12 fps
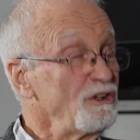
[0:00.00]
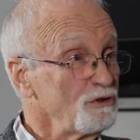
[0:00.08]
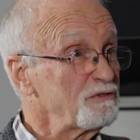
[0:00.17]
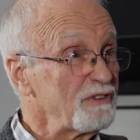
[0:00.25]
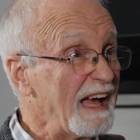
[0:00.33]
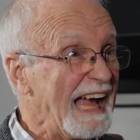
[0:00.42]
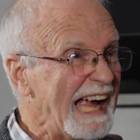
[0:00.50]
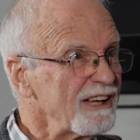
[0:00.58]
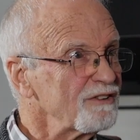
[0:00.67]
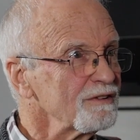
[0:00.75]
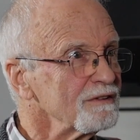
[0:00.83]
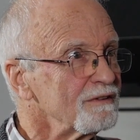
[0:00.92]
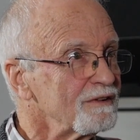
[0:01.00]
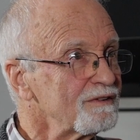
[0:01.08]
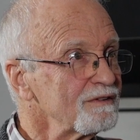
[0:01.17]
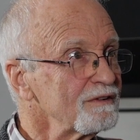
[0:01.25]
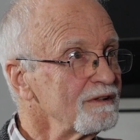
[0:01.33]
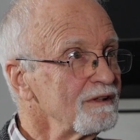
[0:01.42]
they're used for
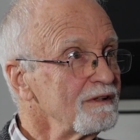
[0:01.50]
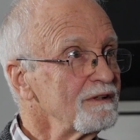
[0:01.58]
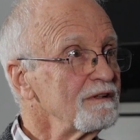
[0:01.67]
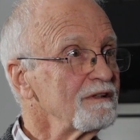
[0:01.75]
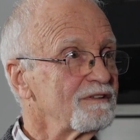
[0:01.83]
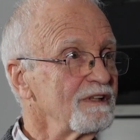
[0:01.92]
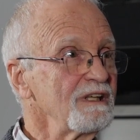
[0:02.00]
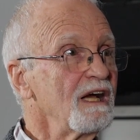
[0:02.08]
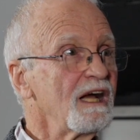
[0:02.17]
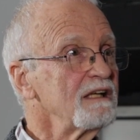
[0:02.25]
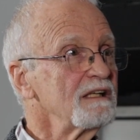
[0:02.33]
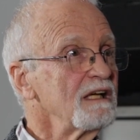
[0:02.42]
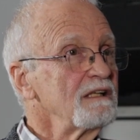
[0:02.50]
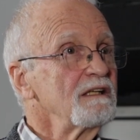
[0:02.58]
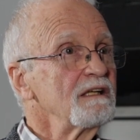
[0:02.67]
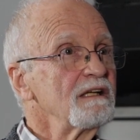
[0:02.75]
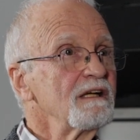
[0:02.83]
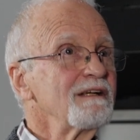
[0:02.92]
actions, you see.
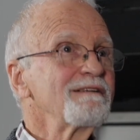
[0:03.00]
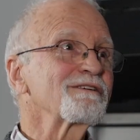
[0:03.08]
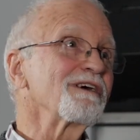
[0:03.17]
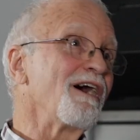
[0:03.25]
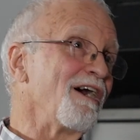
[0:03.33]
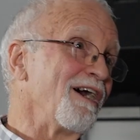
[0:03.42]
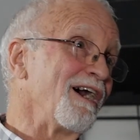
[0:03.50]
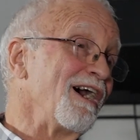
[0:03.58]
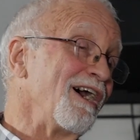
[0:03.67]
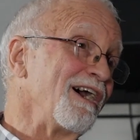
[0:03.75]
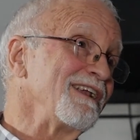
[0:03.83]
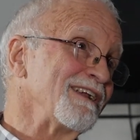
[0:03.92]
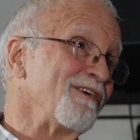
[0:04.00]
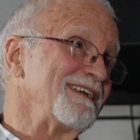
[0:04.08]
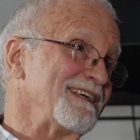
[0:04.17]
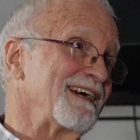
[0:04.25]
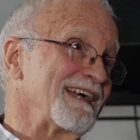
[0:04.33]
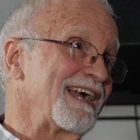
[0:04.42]
And look, I know
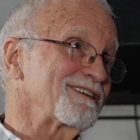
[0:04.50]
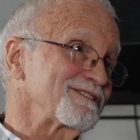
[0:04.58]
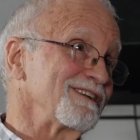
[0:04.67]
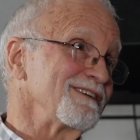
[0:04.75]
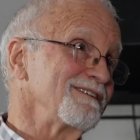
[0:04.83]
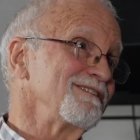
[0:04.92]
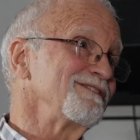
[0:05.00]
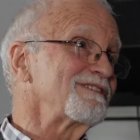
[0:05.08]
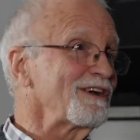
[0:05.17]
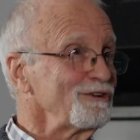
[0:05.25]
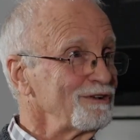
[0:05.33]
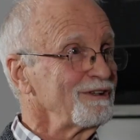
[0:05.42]
a young actor who's at